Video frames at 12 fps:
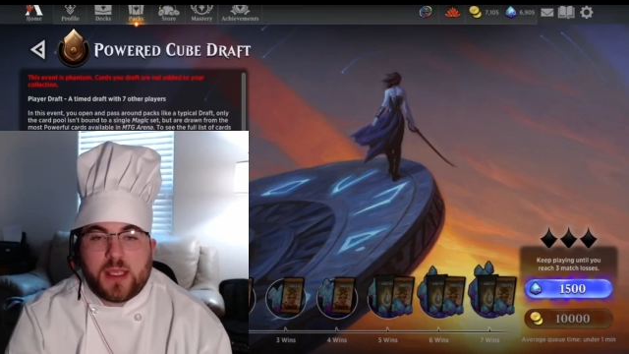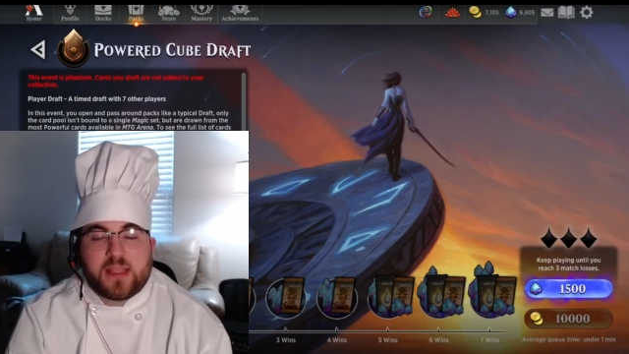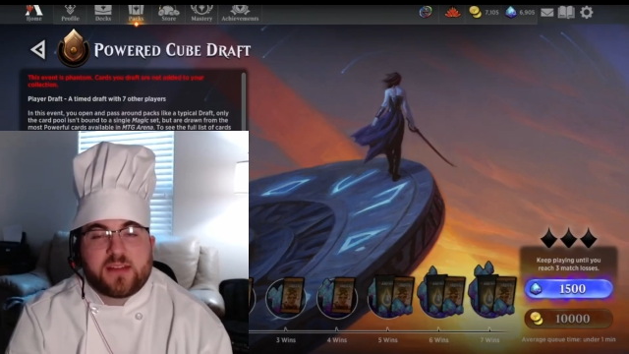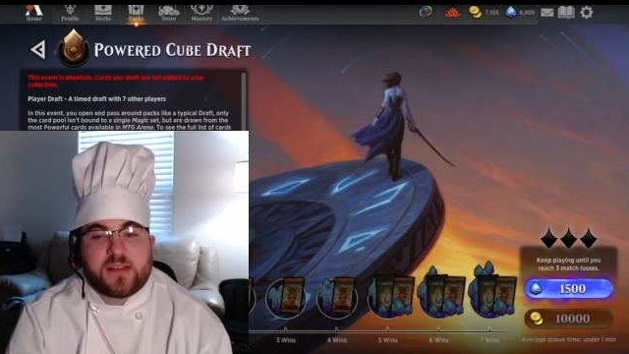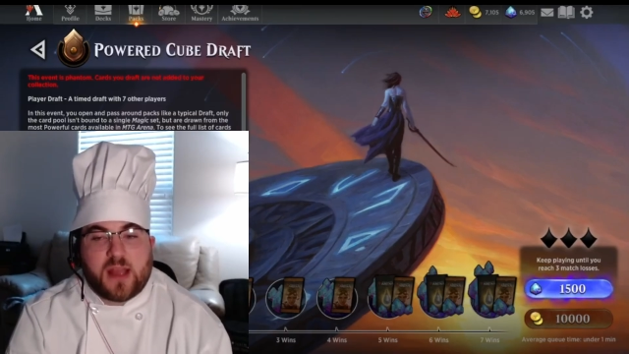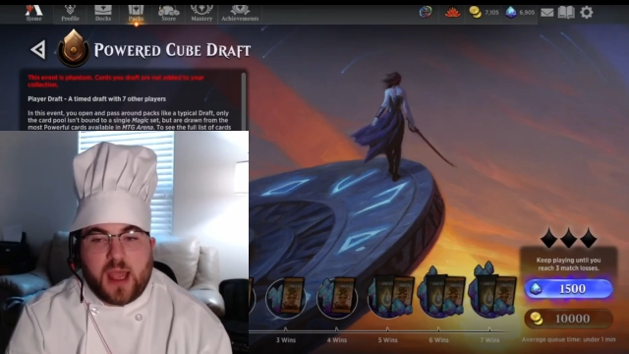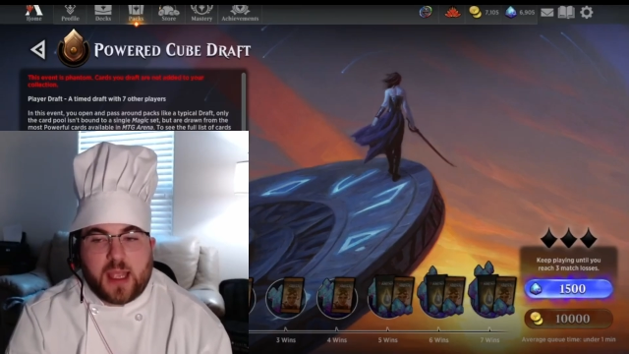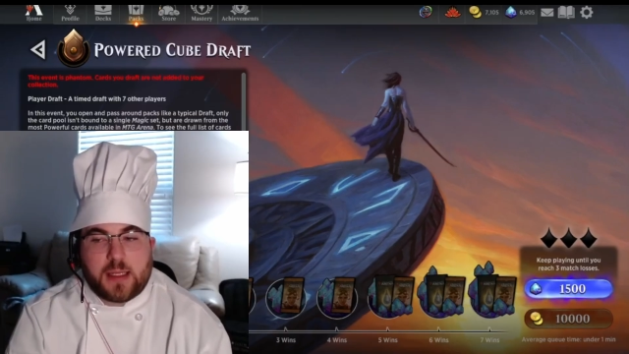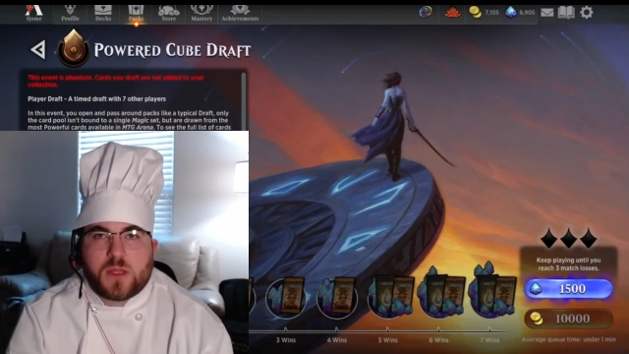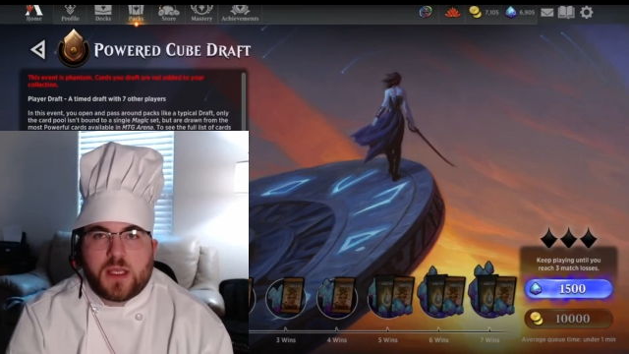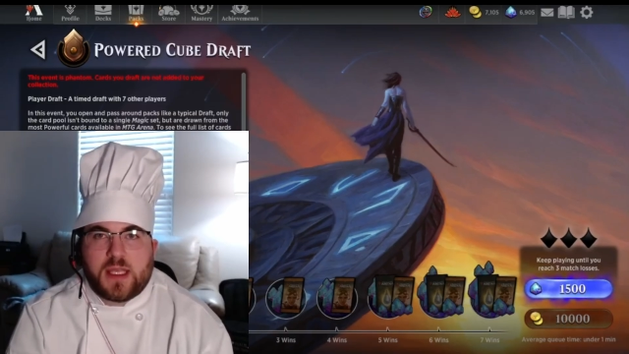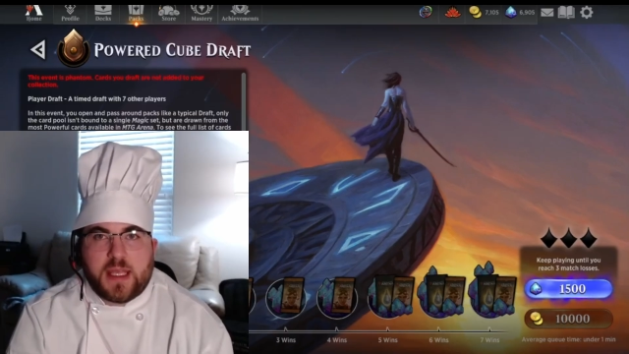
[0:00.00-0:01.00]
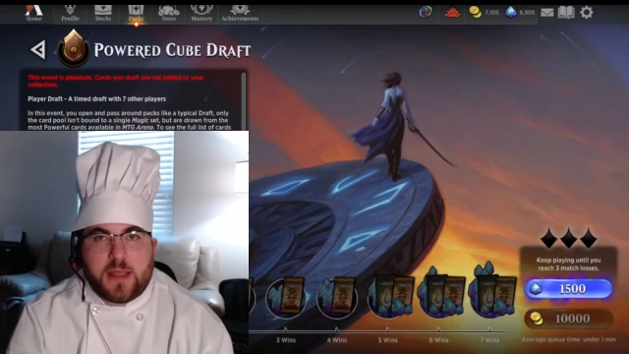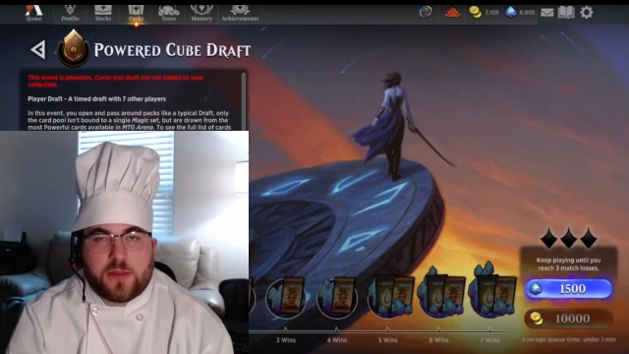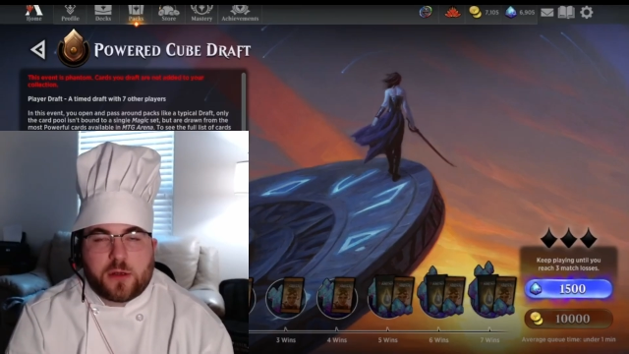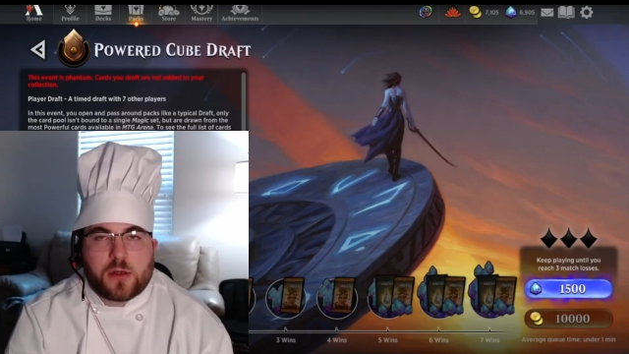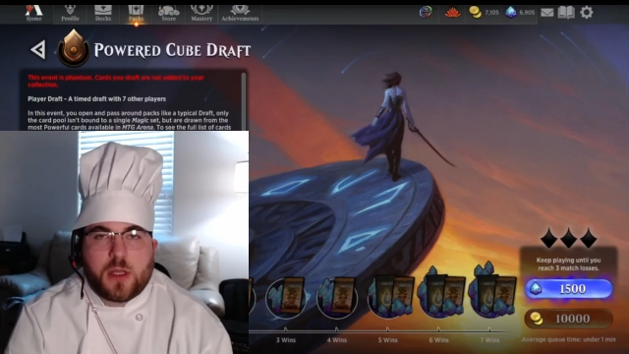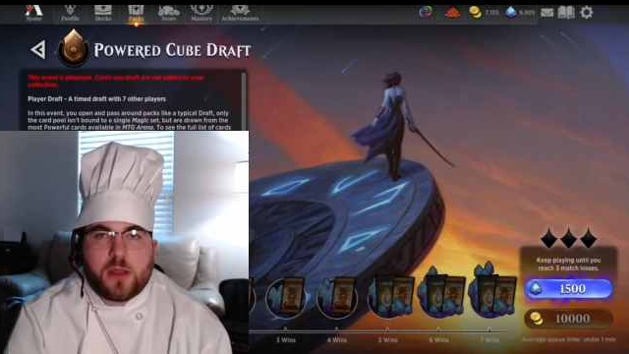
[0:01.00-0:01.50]
is 9,
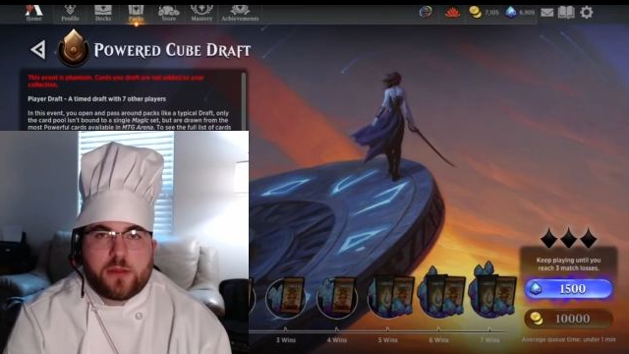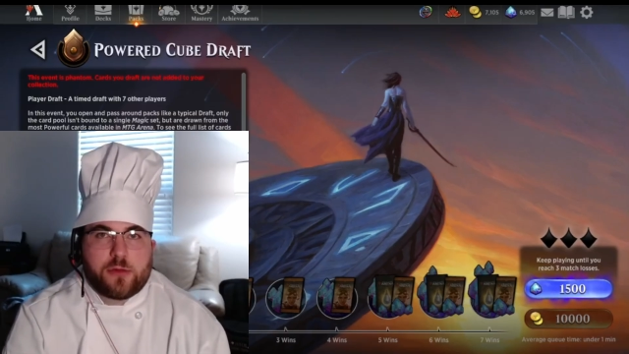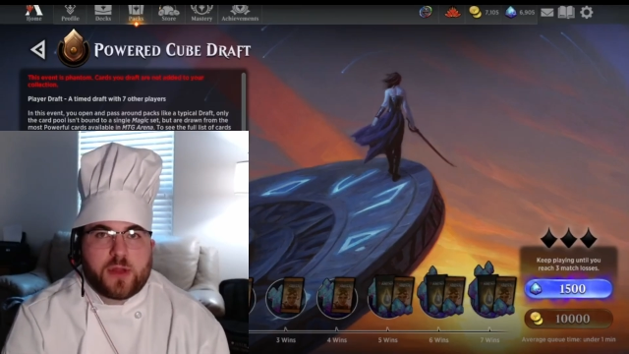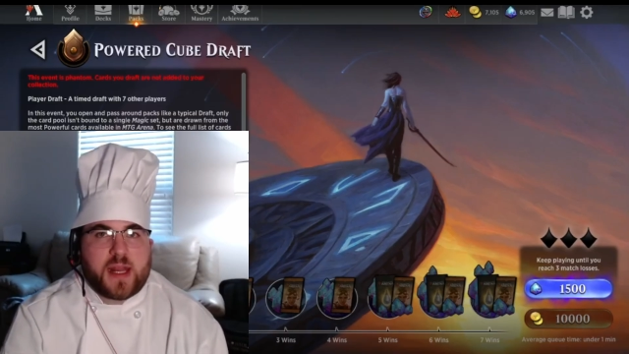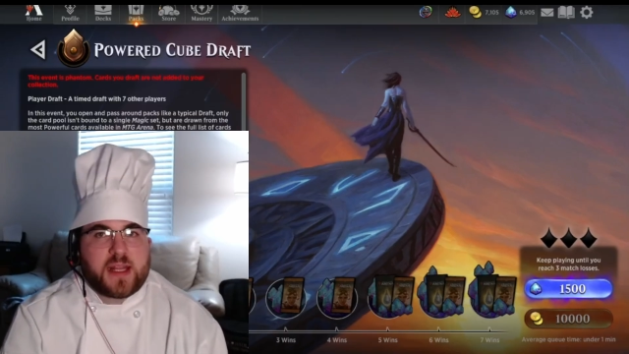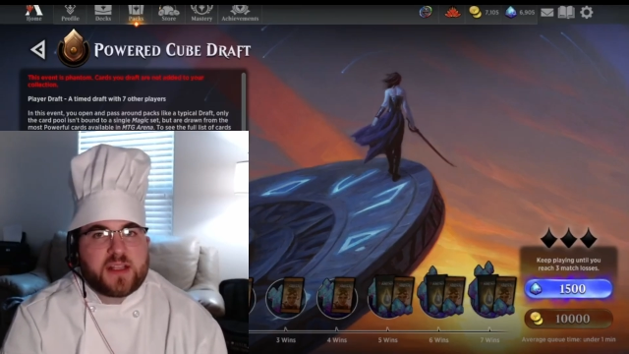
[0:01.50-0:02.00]
either through getting